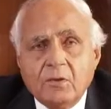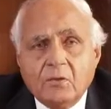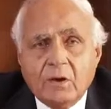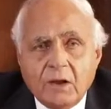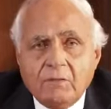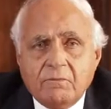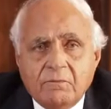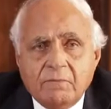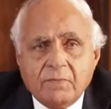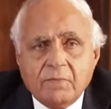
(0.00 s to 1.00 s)
to live
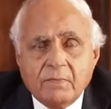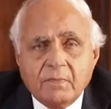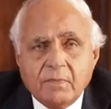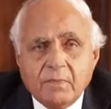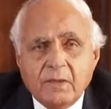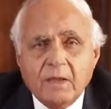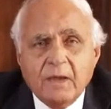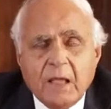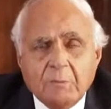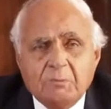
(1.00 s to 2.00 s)

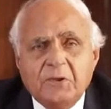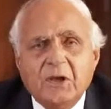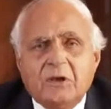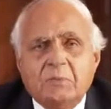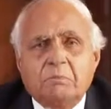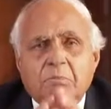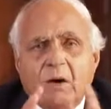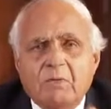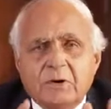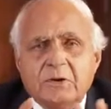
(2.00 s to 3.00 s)
in abject
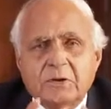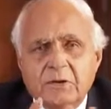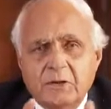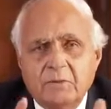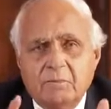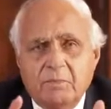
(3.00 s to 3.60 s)
poverty